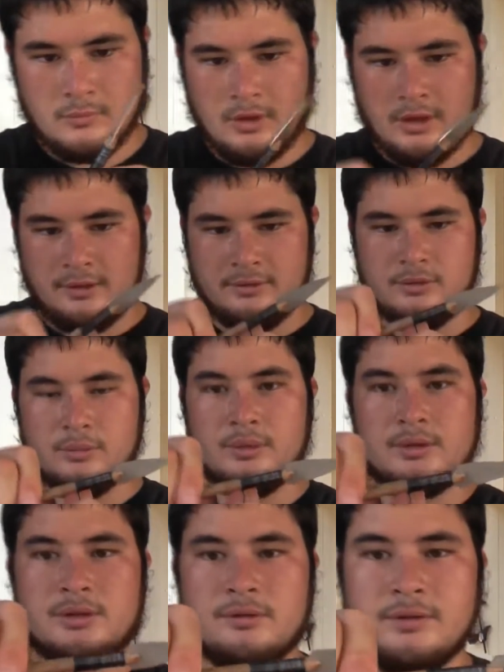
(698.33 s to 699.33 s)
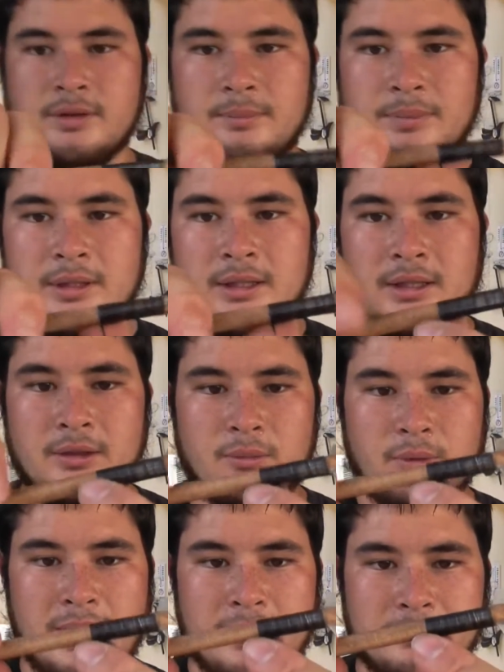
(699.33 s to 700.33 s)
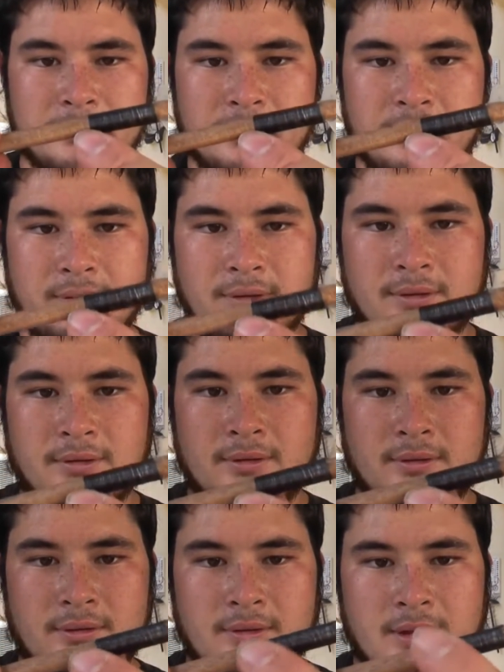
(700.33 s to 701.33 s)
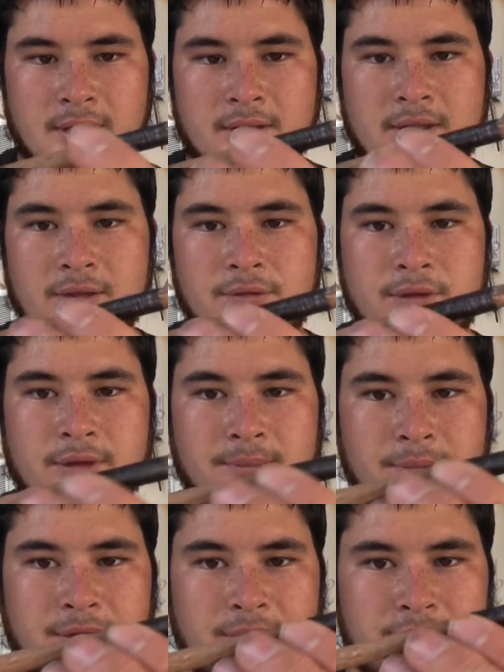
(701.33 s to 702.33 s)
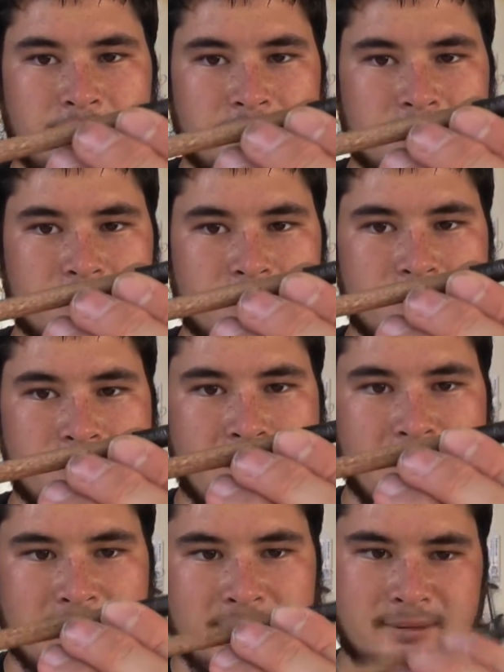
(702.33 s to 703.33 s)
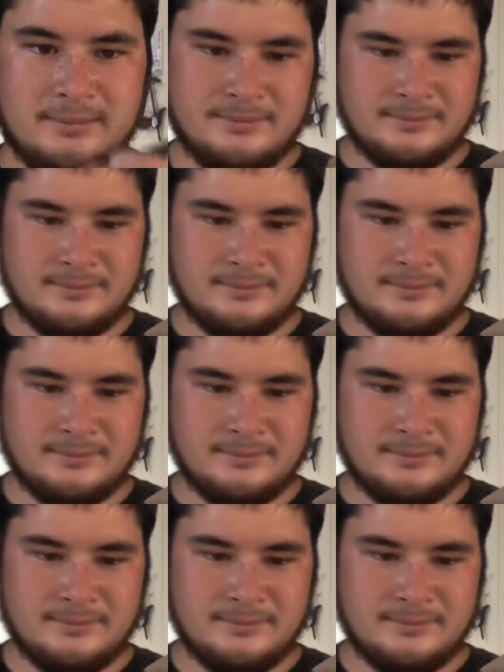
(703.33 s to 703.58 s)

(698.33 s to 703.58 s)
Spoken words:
Okay, so once you've completely wrapped and covered up the tang,